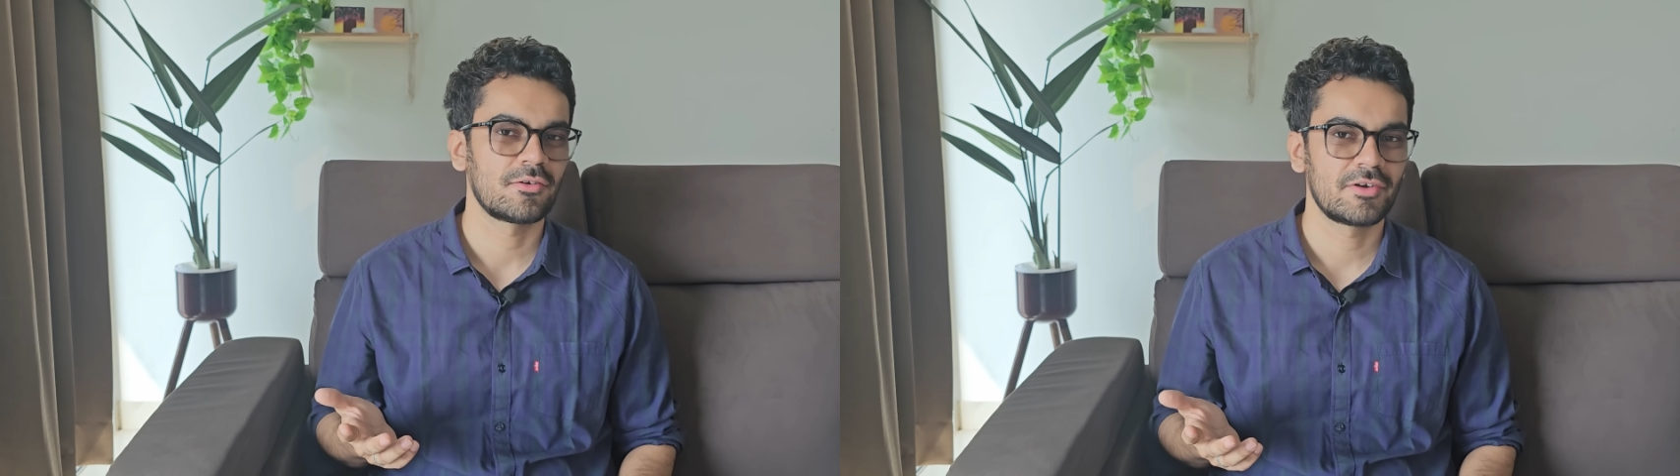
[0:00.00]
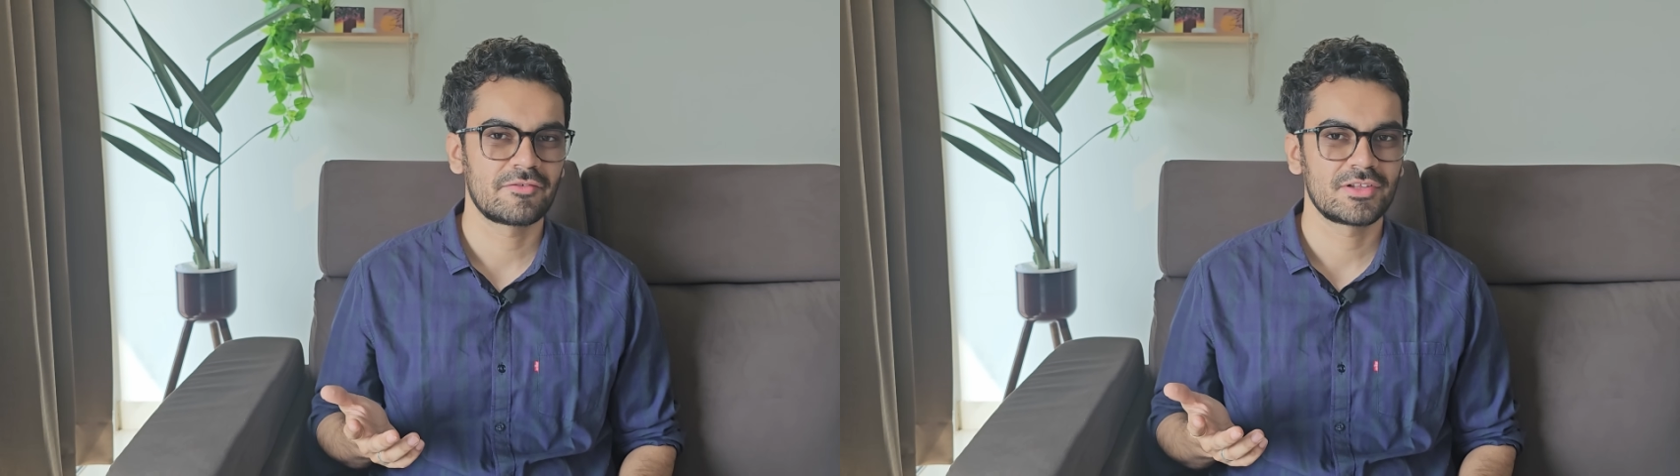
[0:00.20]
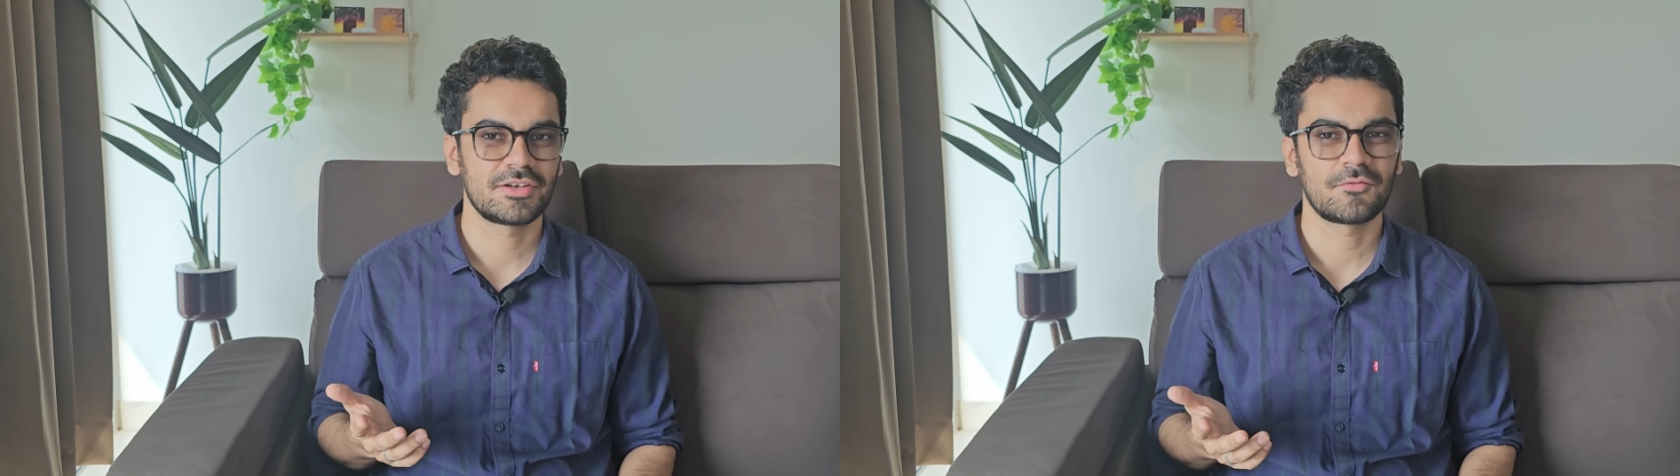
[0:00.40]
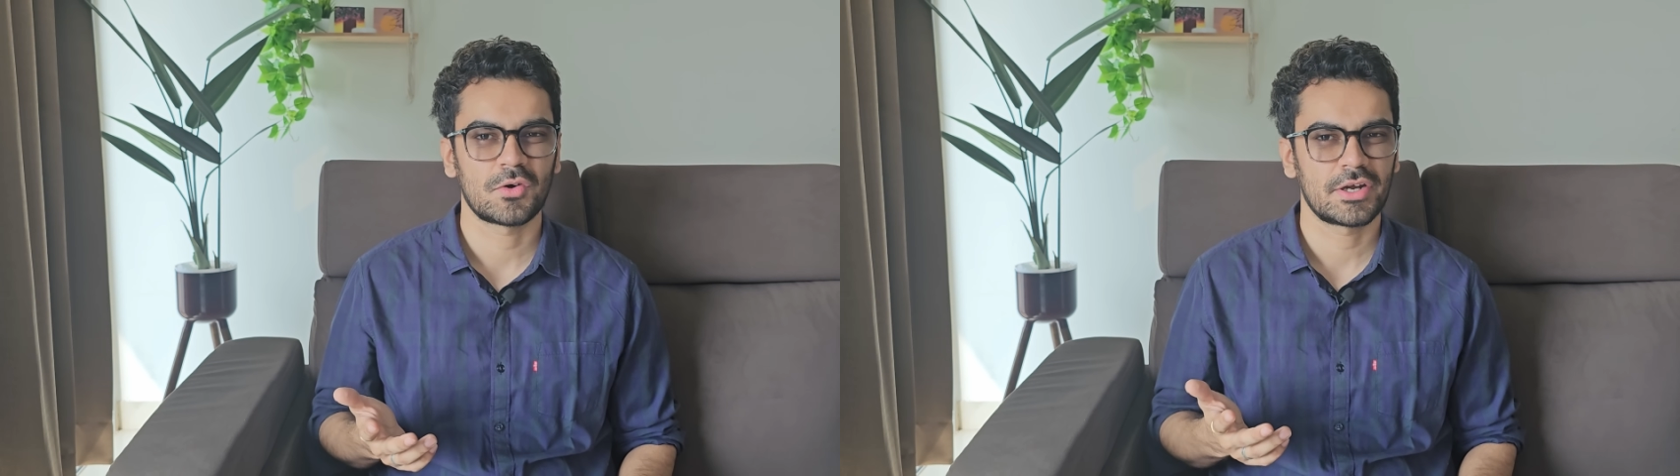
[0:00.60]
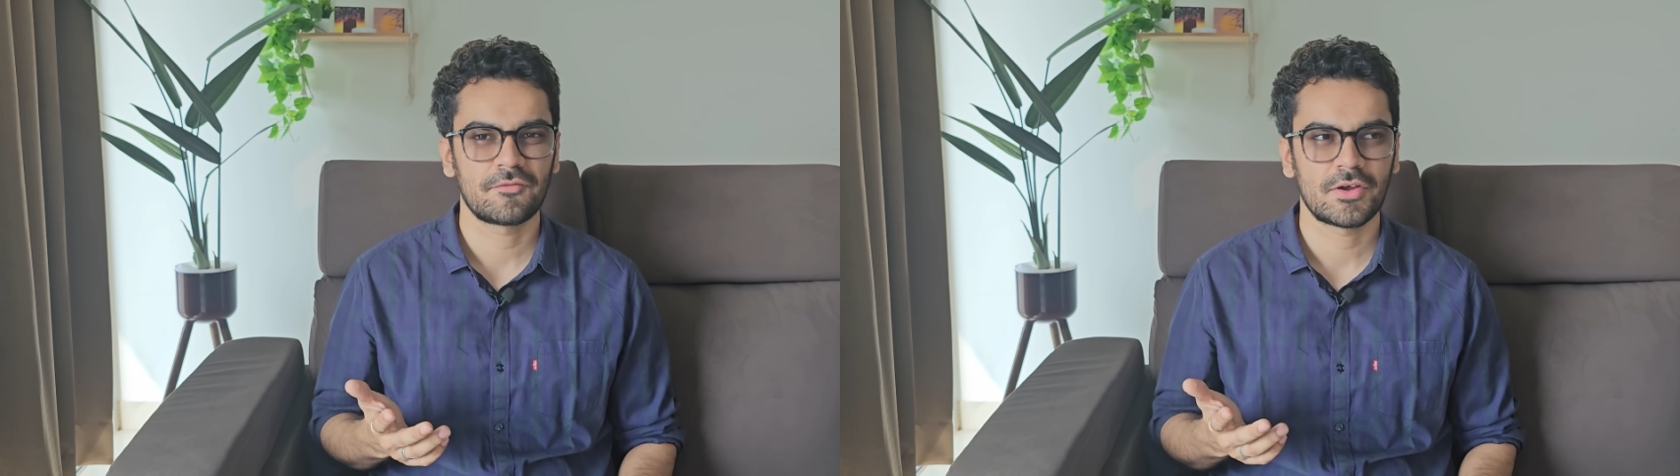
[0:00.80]
solve it within
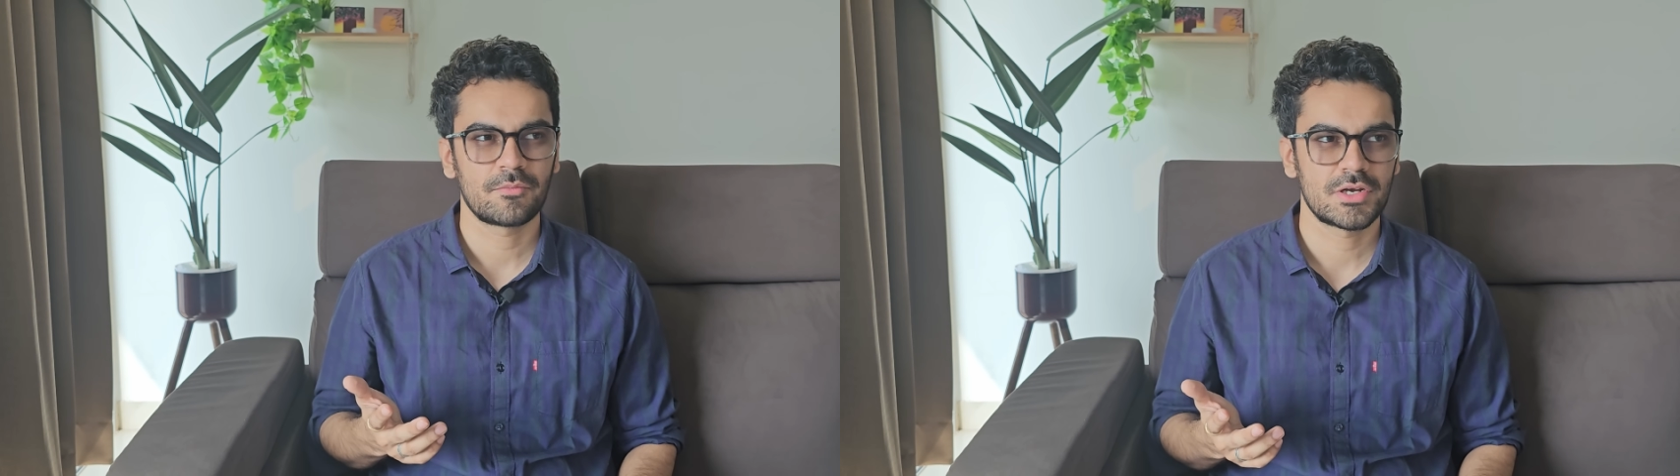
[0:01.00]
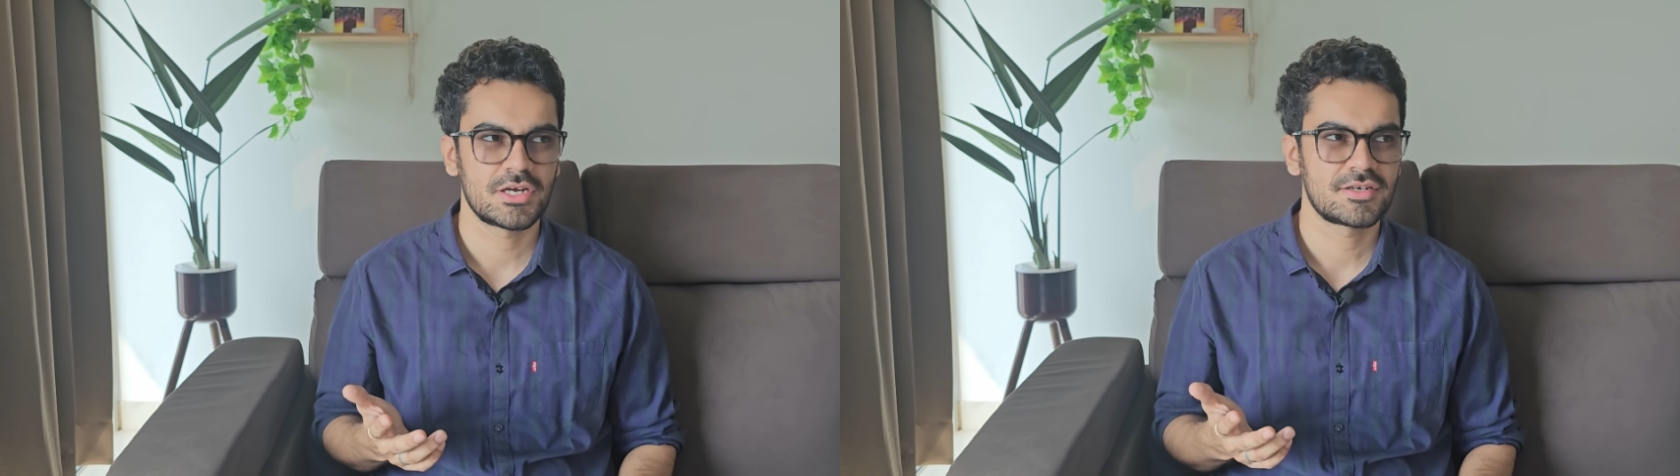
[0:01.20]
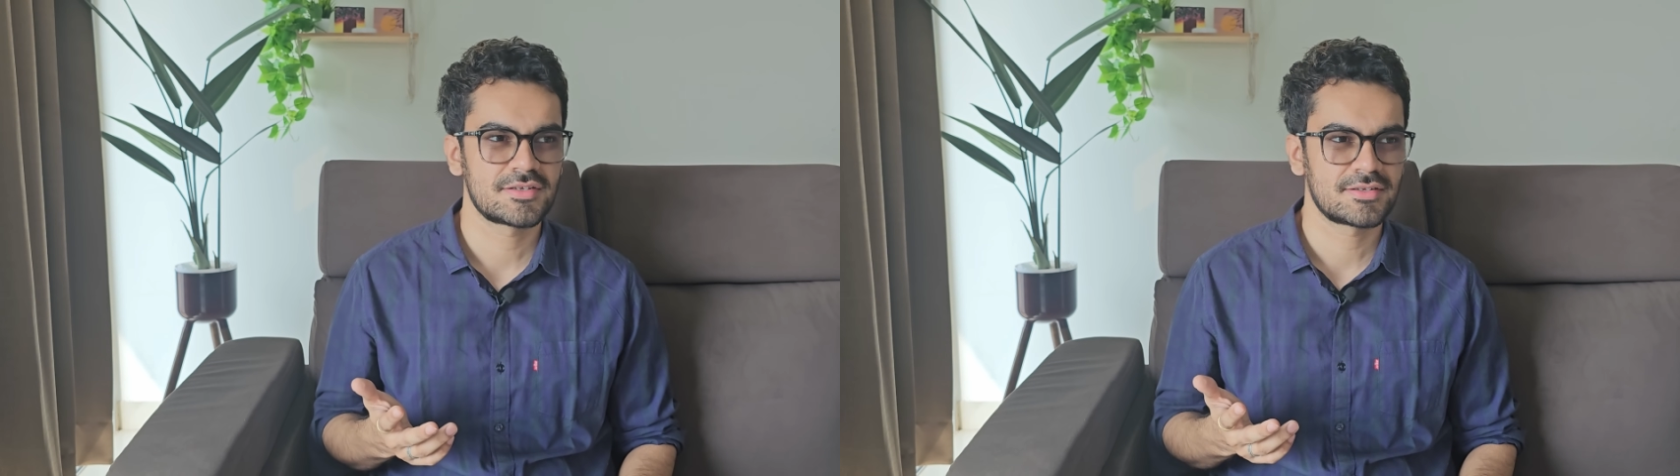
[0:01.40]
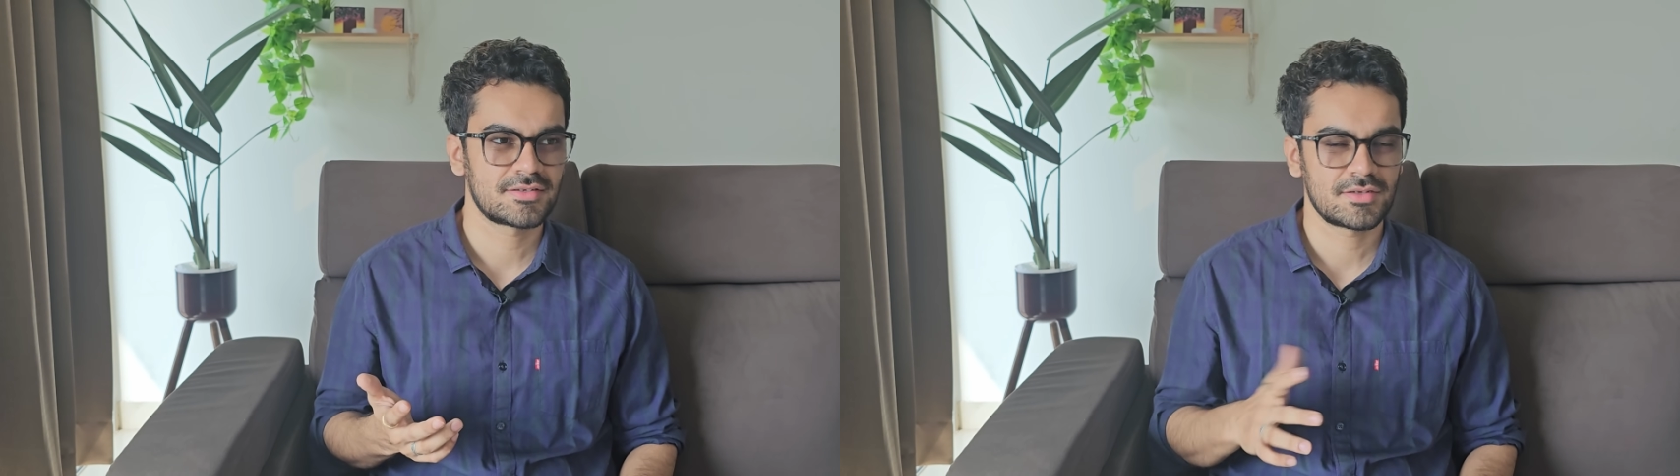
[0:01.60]
45 minutes